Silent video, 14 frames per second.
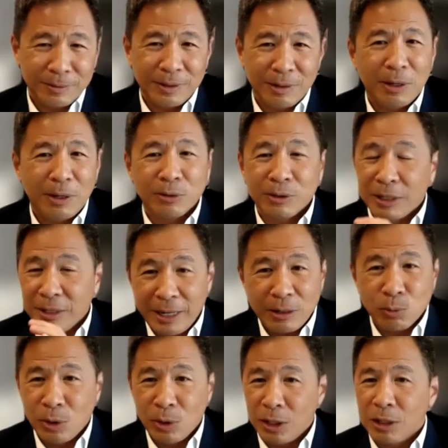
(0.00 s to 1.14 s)
about the
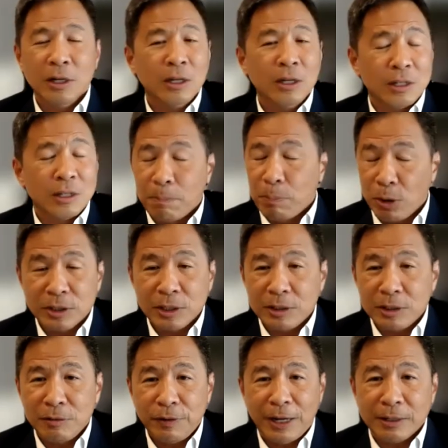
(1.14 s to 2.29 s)
network, the
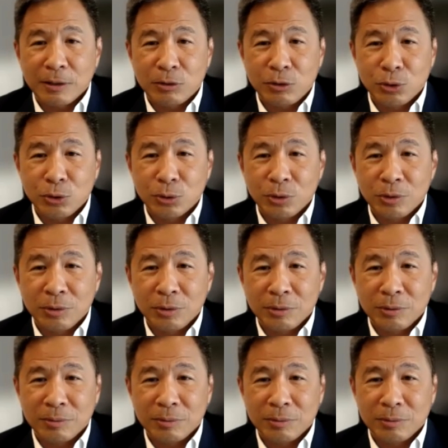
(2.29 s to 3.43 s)
positive attitude,
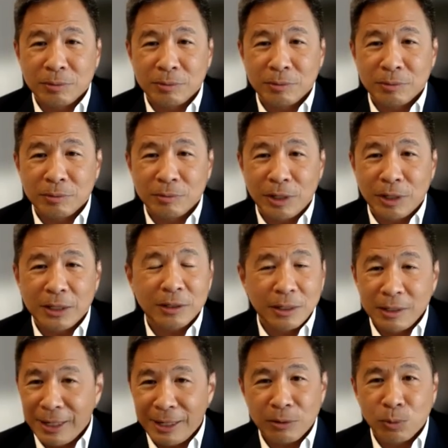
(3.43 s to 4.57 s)
right? The
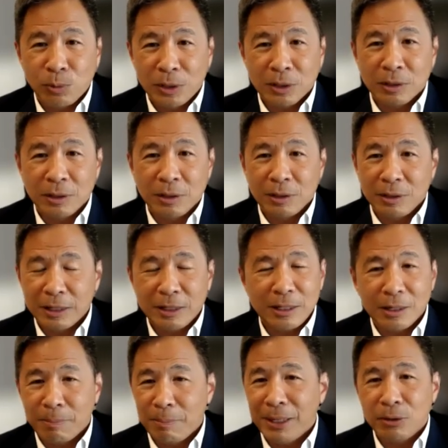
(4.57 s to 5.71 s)
network, getting
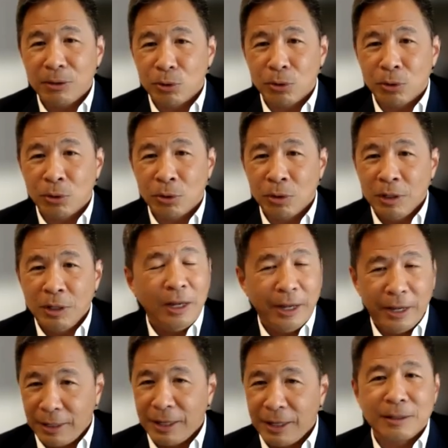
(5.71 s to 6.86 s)
the mentor,
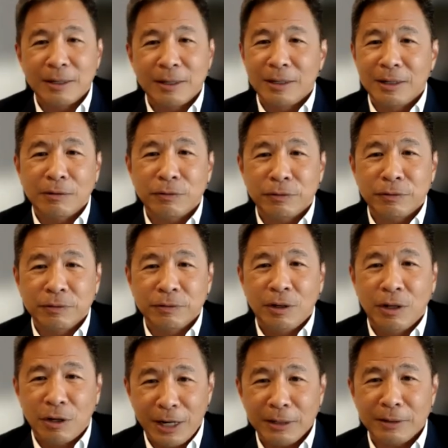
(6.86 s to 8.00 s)
and getting a life.
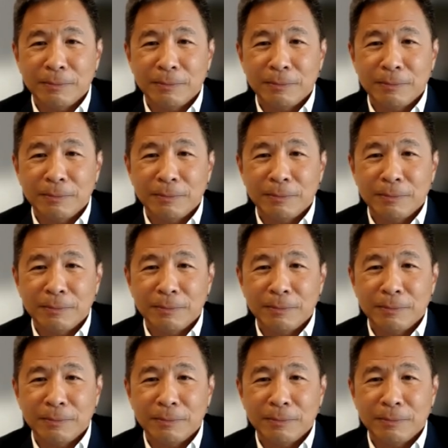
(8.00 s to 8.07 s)
All right.